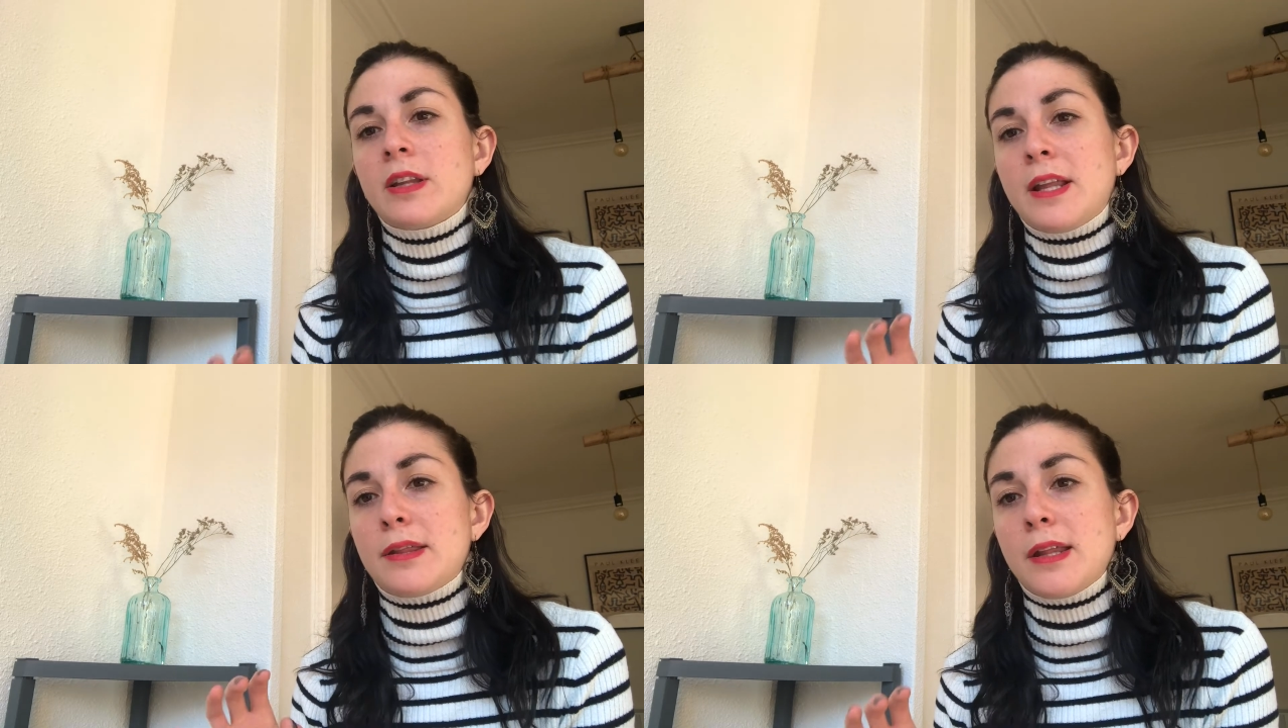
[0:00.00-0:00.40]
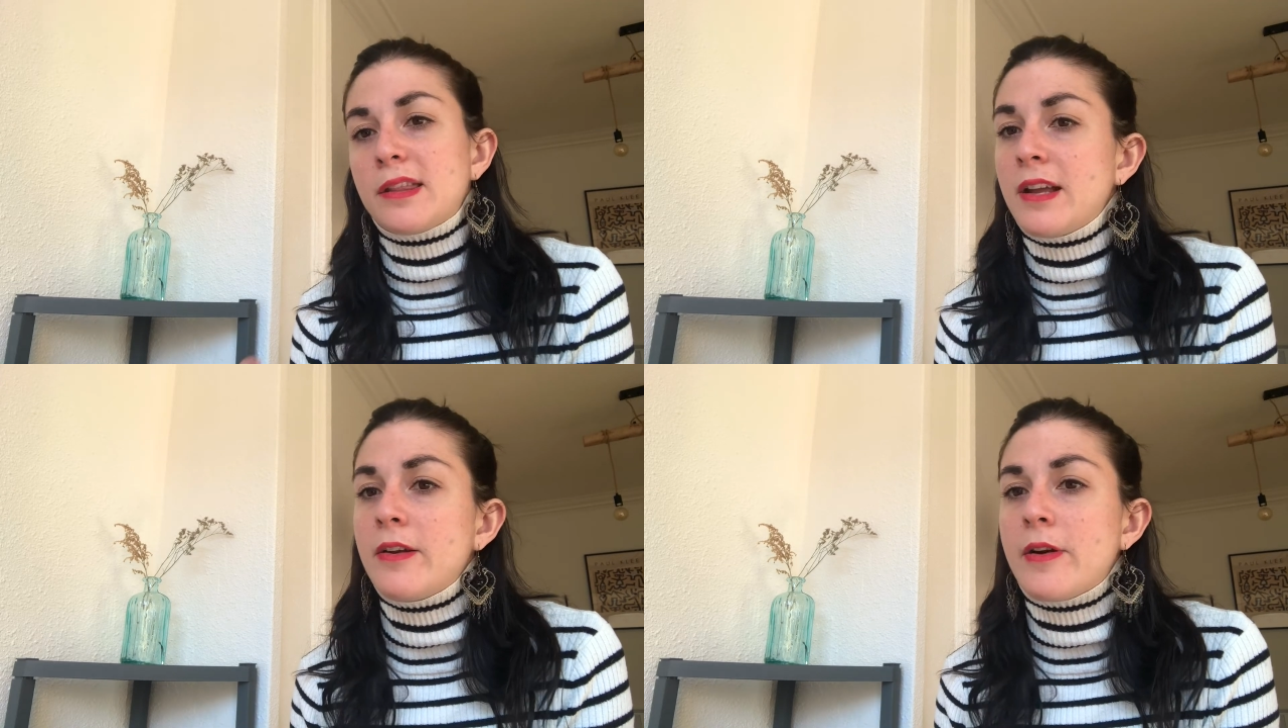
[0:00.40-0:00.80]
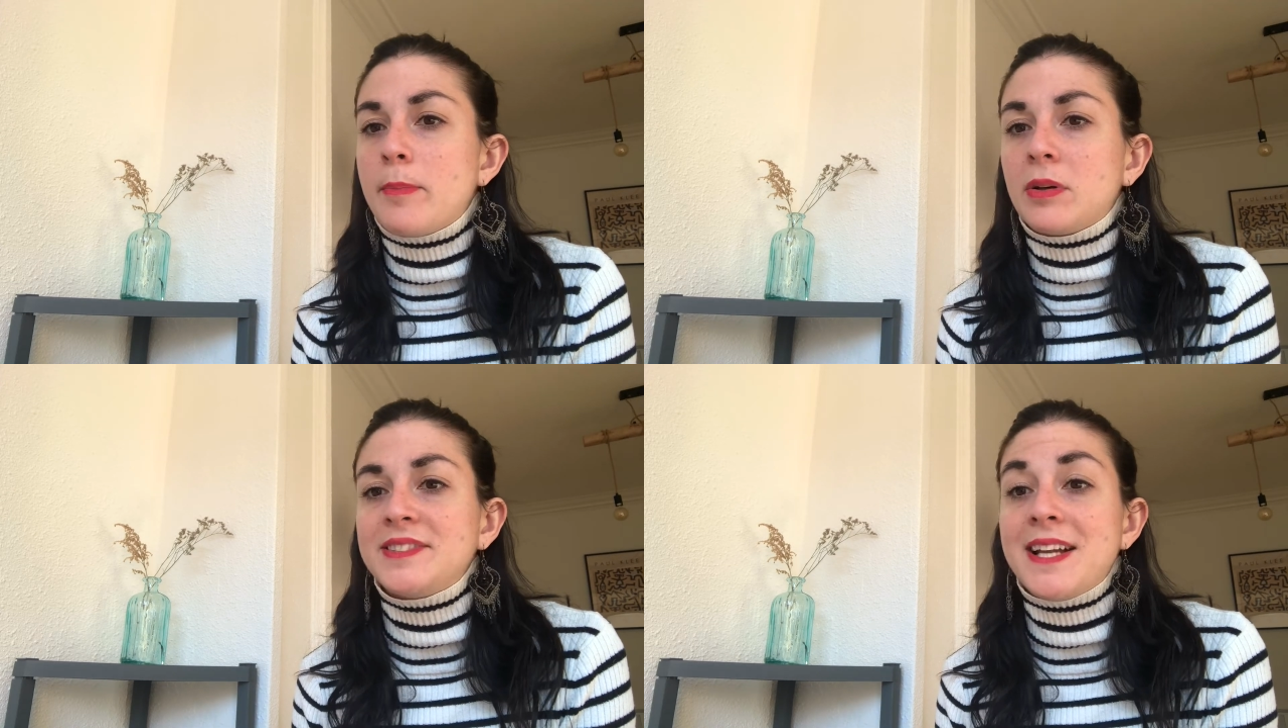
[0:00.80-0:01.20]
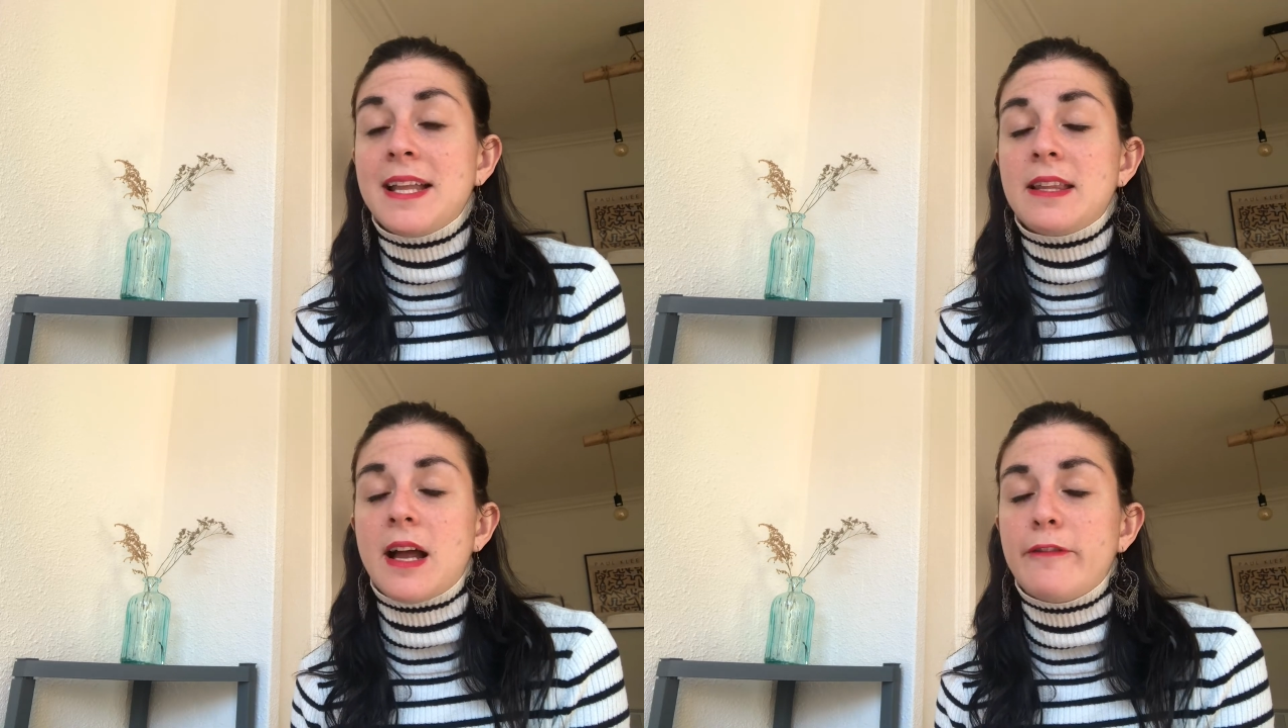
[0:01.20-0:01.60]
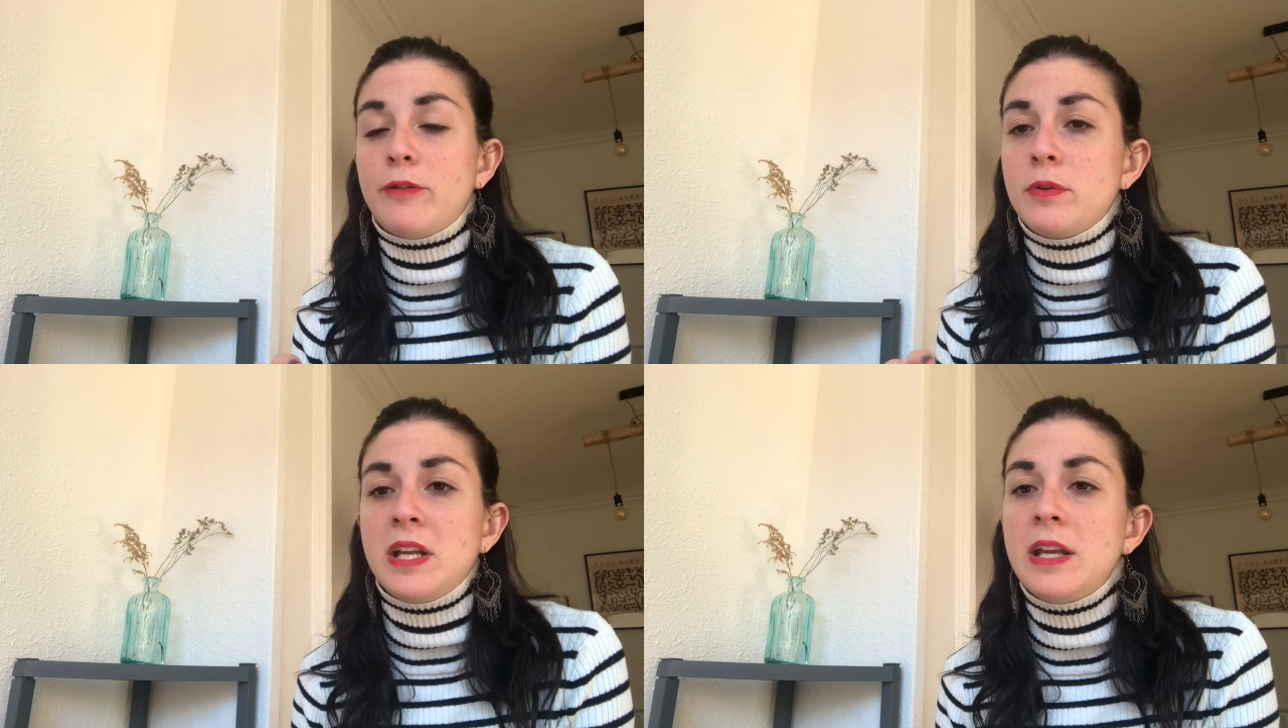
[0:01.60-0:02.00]
necessarily represent a
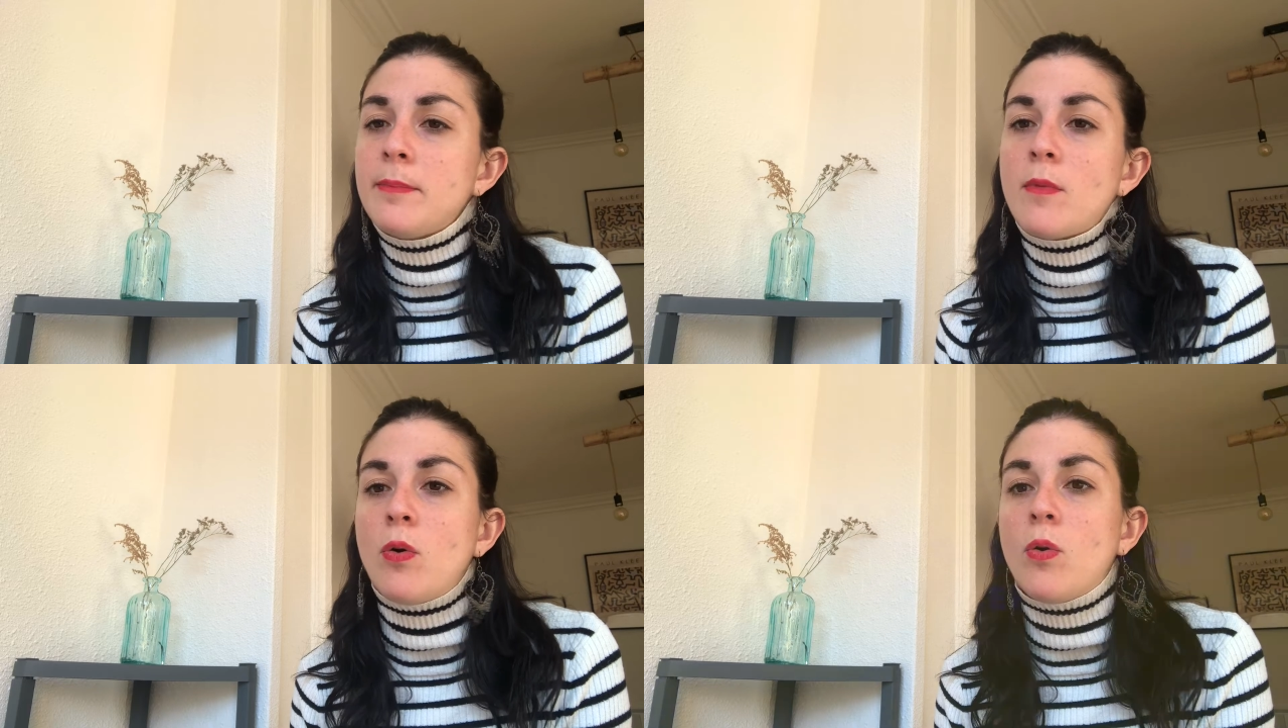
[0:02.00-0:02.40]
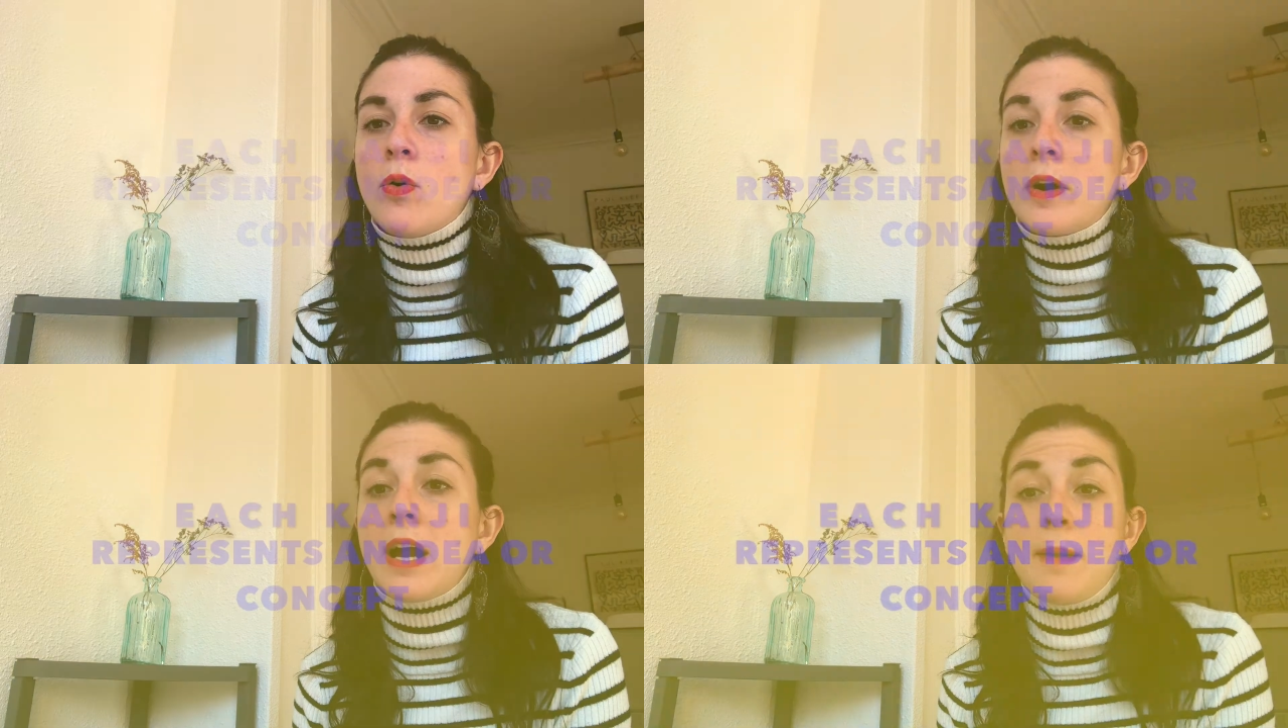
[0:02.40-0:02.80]
phoneme or a